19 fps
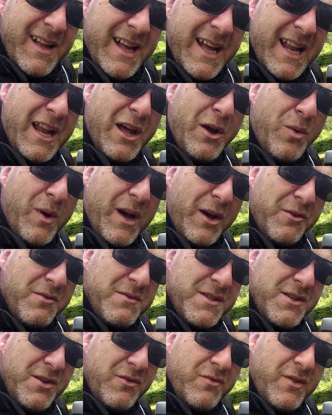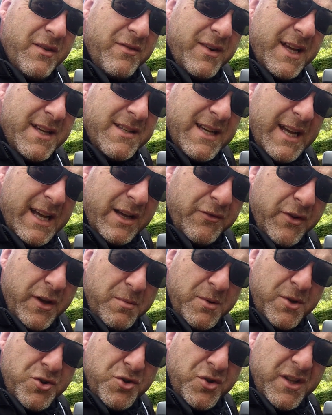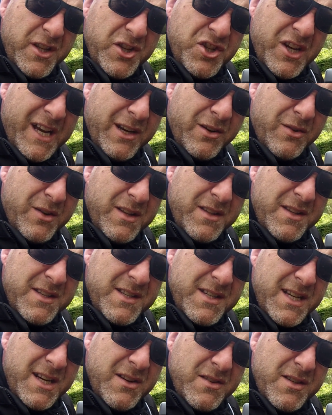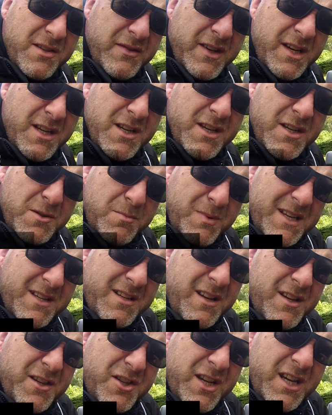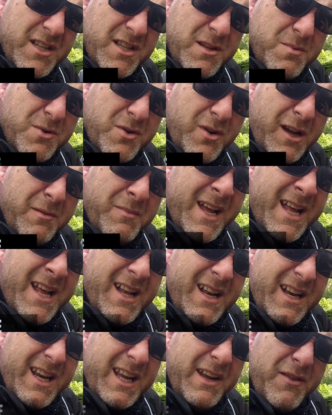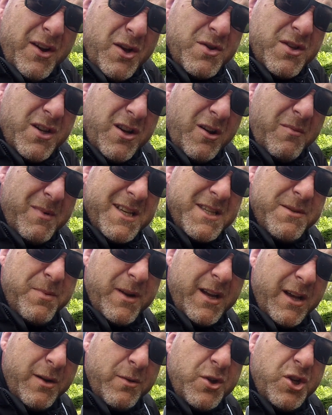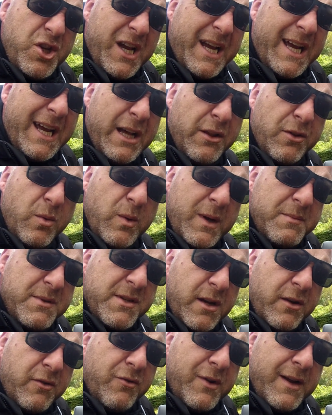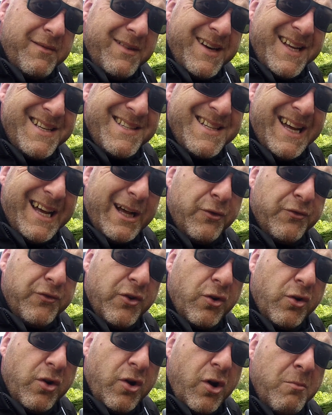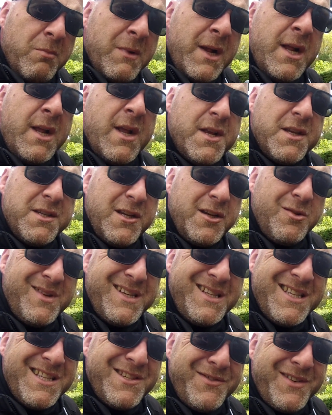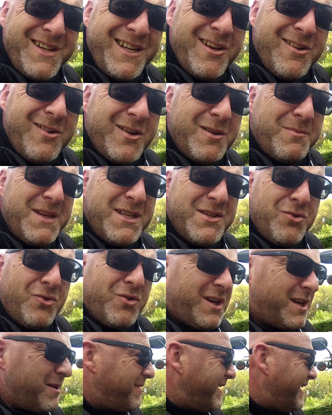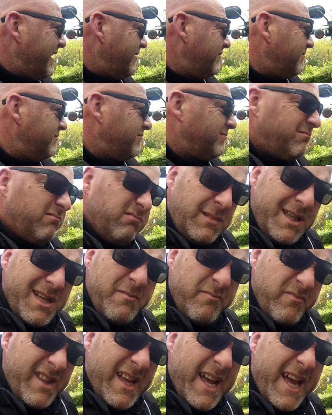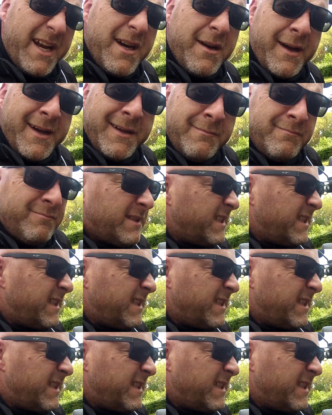Hello, welcome to Revelator Alf. Hope you enjoy the channel and the series of videos. Please like, share, subscribe, leave loads of comments below. Check out the website revelator alf dot com. So in this video, I'm going to be talking about yeah, the headlight.